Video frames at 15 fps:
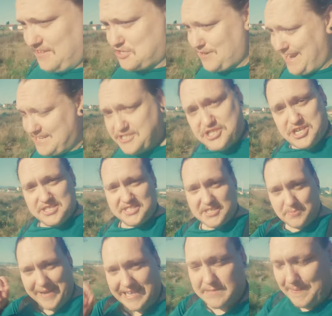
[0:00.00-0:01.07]
in the train, just
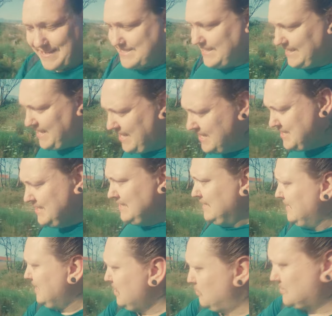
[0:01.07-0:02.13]
as we expected,
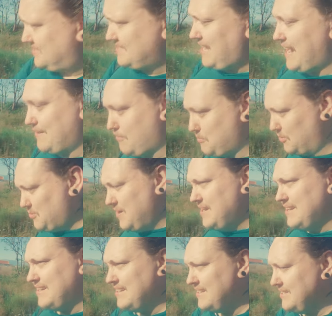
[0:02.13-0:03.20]
was terrible.
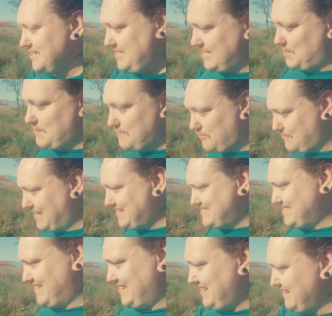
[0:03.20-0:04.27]
No
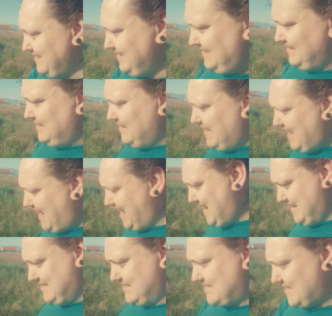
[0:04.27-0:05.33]
information,
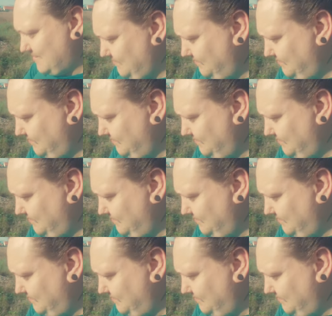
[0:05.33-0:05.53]
and